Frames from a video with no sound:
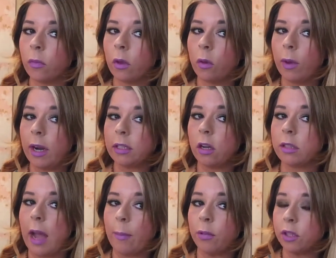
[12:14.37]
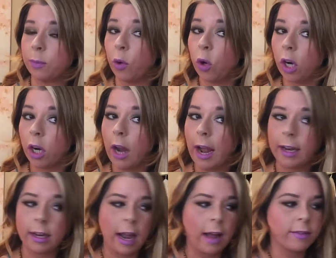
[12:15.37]
when I talked to Apple support, I
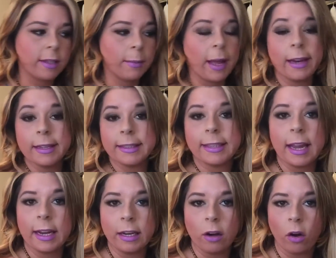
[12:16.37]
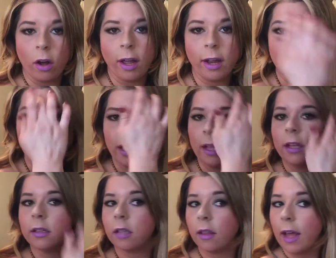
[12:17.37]
didn't have some kind of setting on.
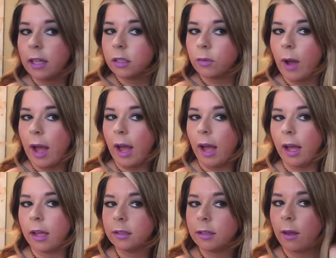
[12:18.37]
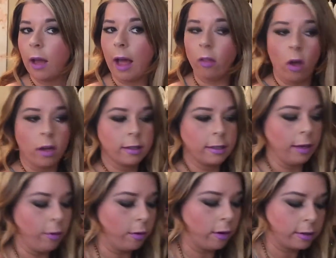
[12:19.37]
So that's why I lost
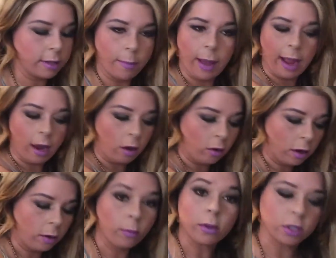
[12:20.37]
it somehow. Oh, I